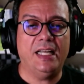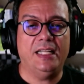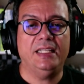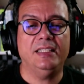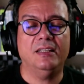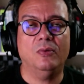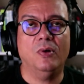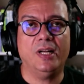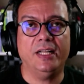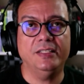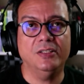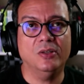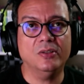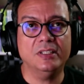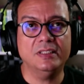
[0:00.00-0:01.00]
what I
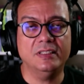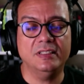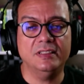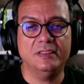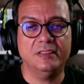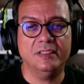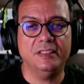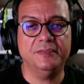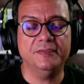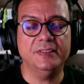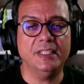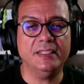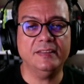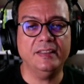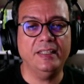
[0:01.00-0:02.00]
notice is, if
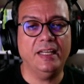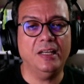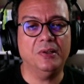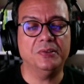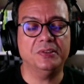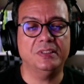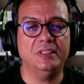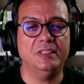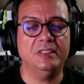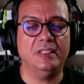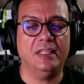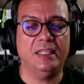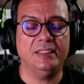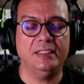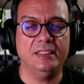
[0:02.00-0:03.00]
nothing else, this
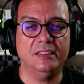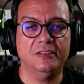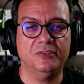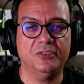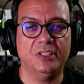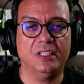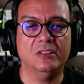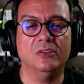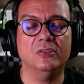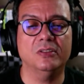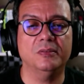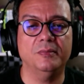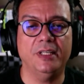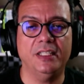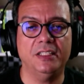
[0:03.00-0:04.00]
idea of stakeholder
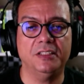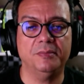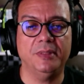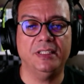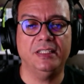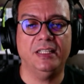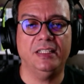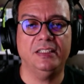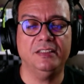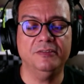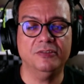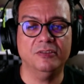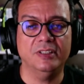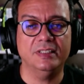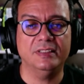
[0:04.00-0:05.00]
management and
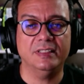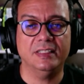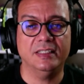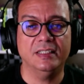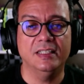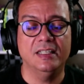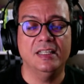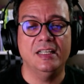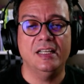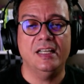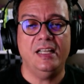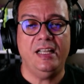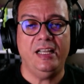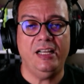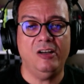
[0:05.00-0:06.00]
influencing
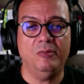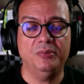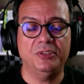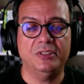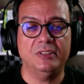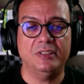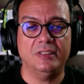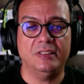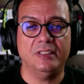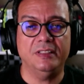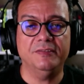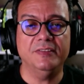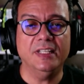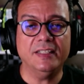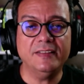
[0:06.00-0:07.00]
helps, if
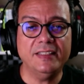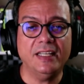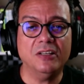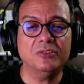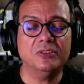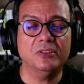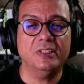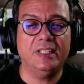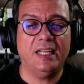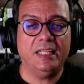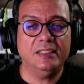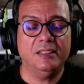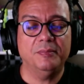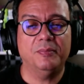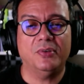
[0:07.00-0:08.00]
nothing else, to
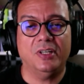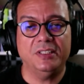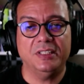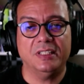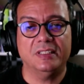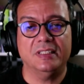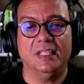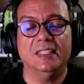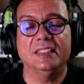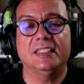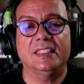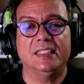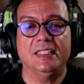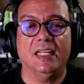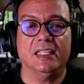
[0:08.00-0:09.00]
get the projects
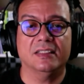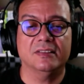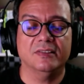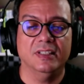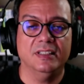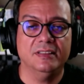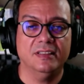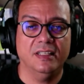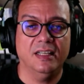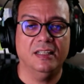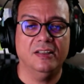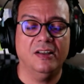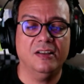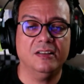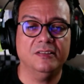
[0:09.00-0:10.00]
unstuck, right? I say a
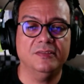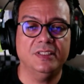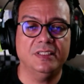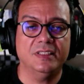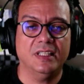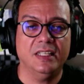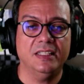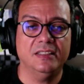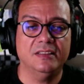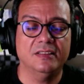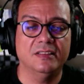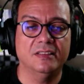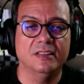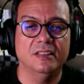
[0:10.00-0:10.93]
lot of designs